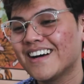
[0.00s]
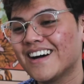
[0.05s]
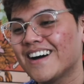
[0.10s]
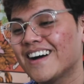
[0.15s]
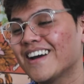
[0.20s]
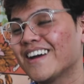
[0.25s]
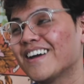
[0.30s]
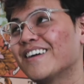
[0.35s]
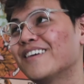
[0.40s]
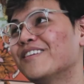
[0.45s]

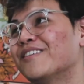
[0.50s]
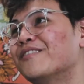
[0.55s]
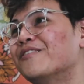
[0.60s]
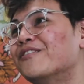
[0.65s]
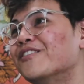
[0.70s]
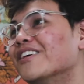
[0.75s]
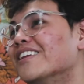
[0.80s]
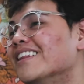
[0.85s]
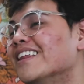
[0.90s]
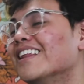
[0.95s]
I
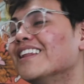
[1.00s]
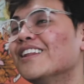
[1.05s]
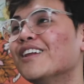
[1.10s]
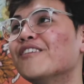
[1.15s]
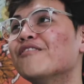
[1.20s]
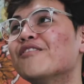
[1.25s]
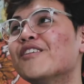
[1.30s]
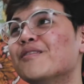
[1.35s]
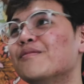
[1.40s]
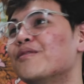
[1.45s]
really
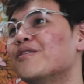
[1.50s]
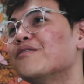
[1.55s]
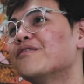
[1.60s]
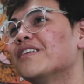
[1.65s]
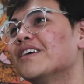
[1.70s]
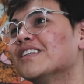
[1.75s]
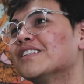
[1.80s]
love that movie.